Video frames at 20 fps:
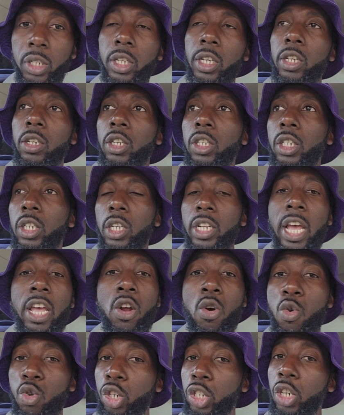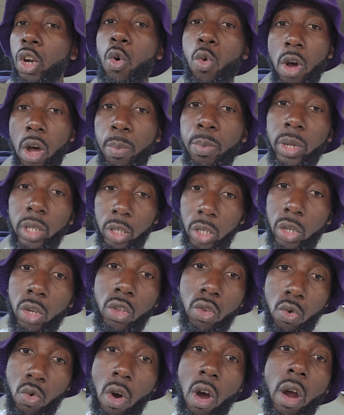this energy. They don't show up until
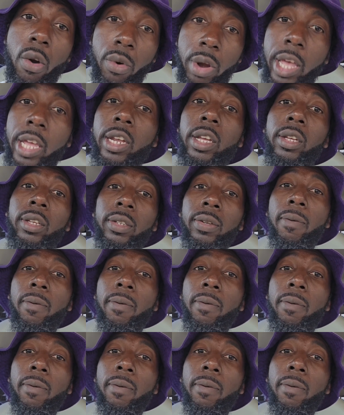you are ready.